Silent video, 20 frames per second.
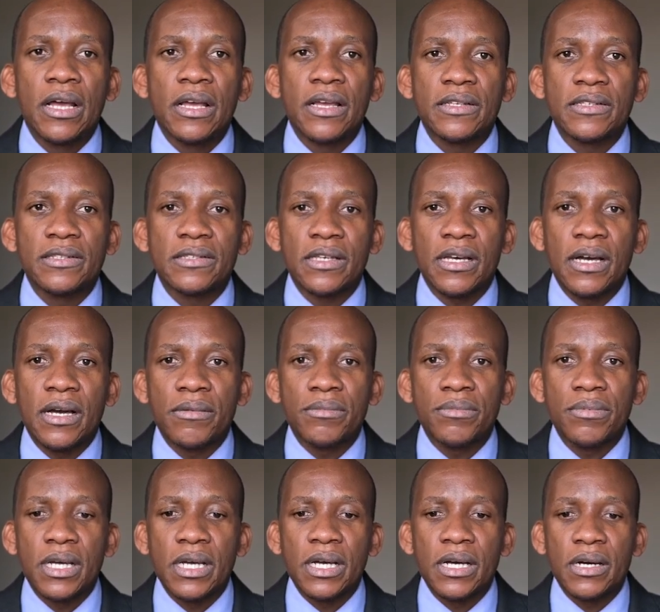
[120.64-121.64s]
is
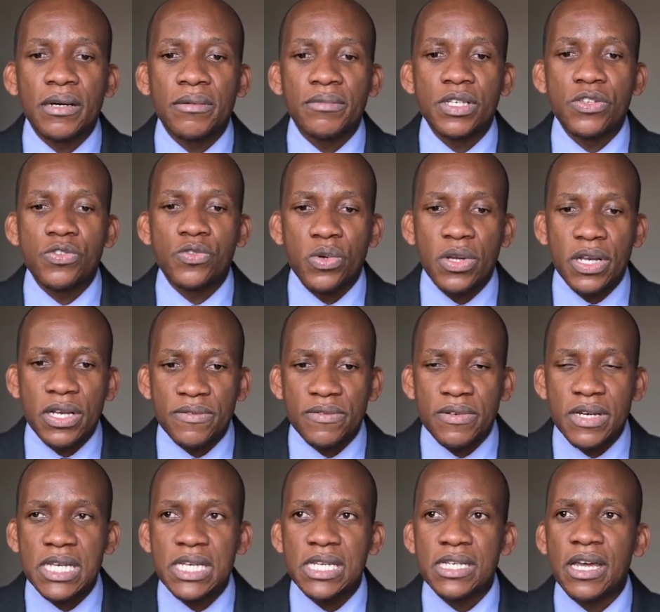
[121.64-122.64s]

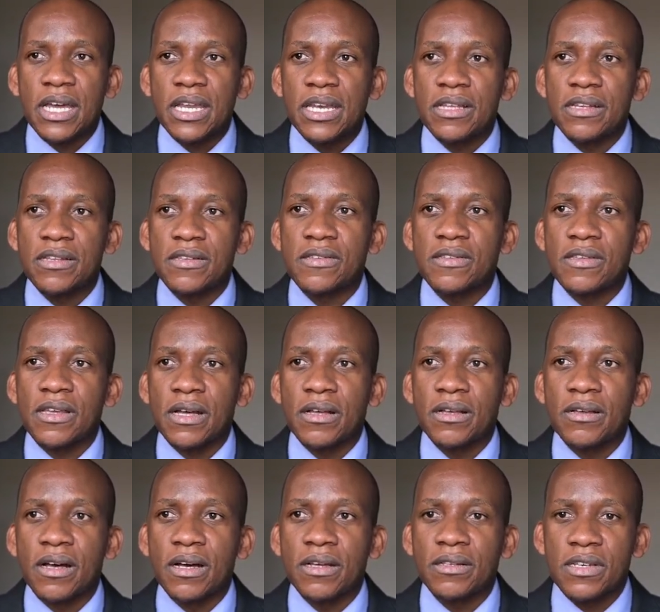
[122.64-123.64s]
relevant and it's
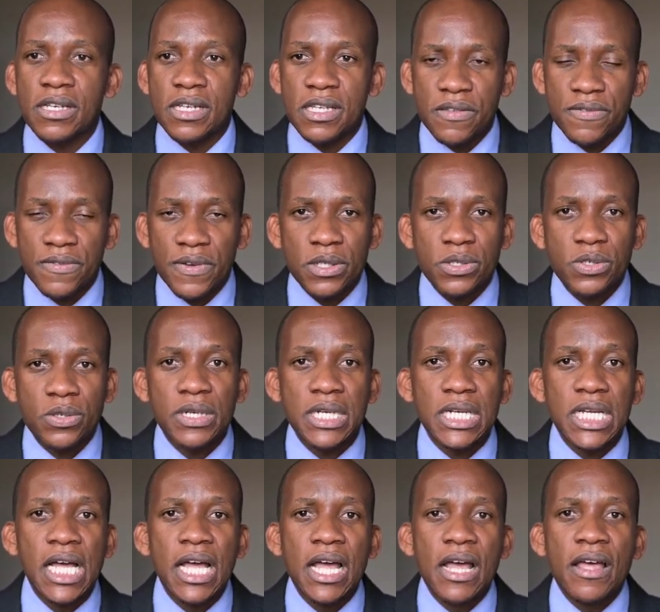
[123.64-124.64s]

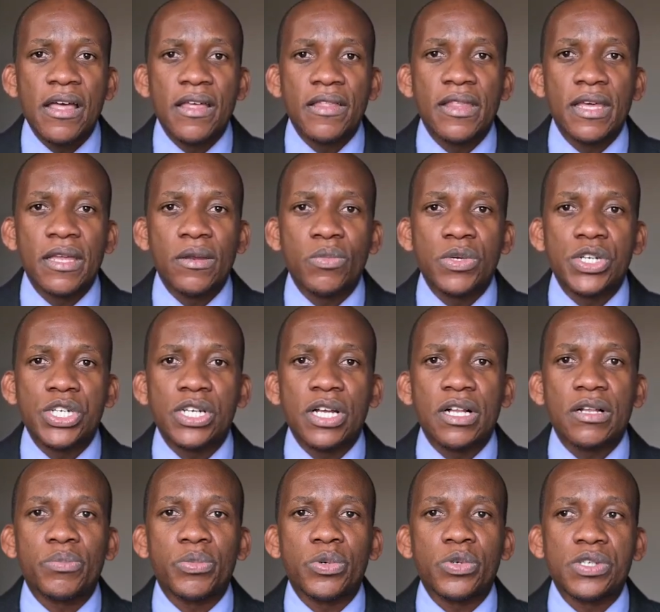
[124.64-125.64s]
satisfactory, then we
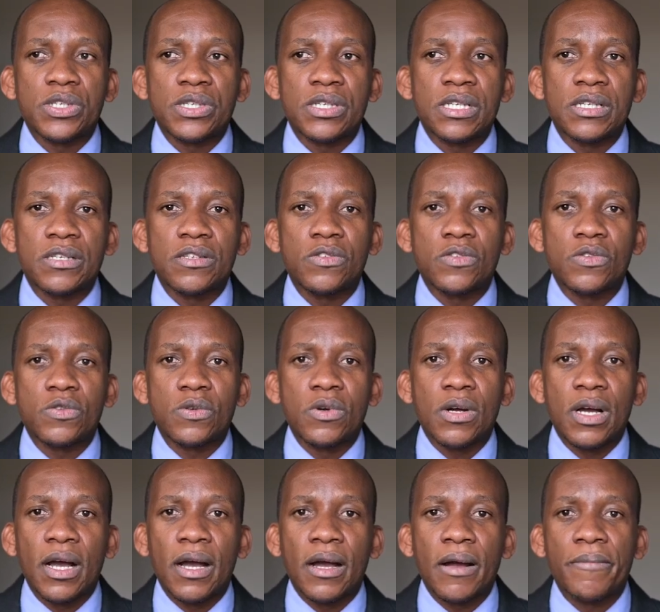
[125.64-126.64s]
shall proceed
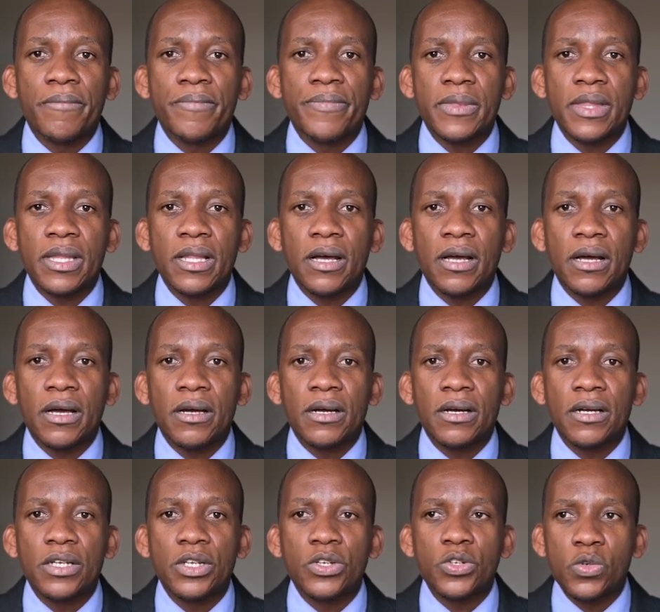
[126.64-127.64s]
to
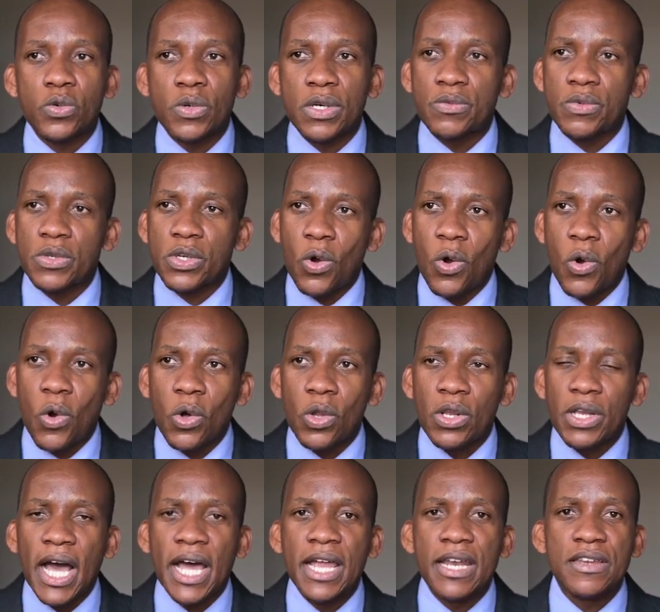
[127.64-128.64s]
issue what we
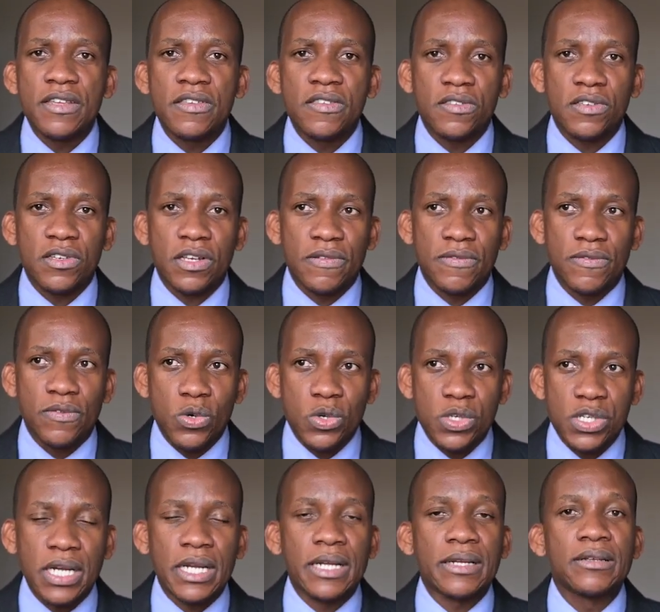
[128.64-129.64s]
call a discharge
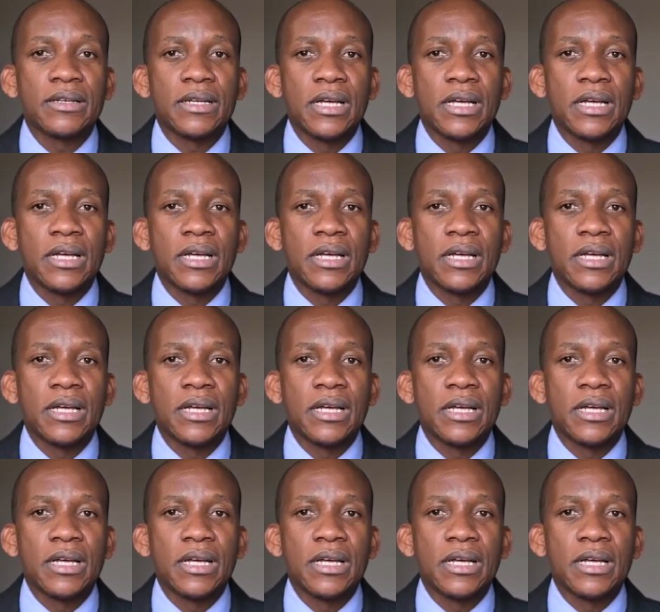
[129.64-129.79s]
voucher.